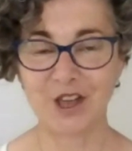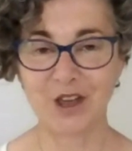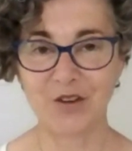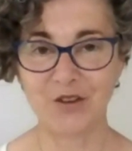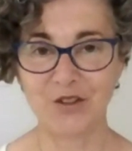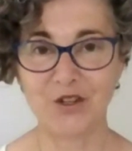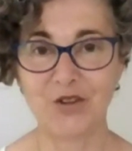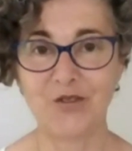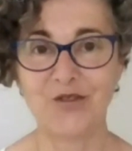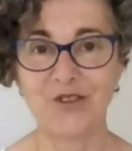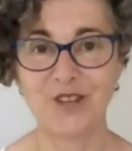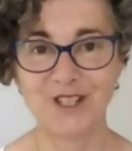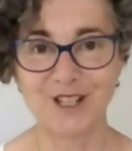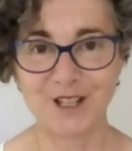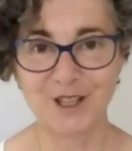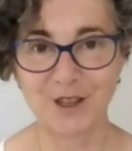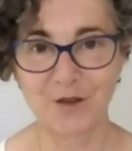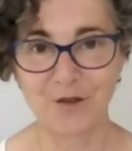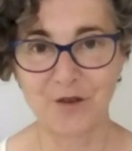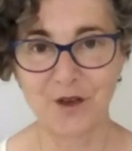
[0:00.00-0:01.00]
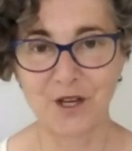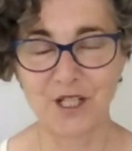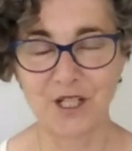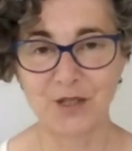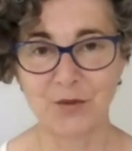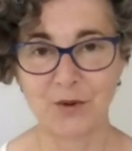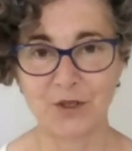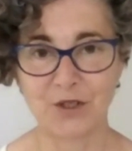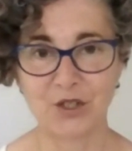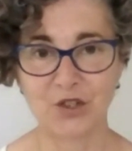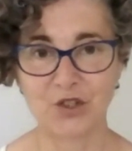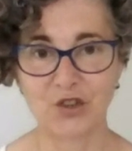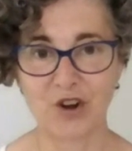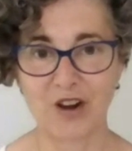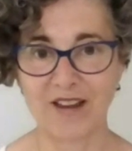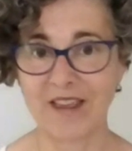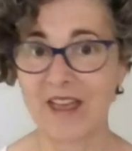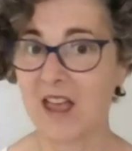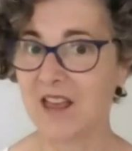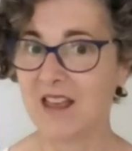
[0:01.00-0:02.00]
go to. This is the first one to
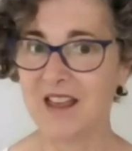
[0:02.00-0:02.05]
try.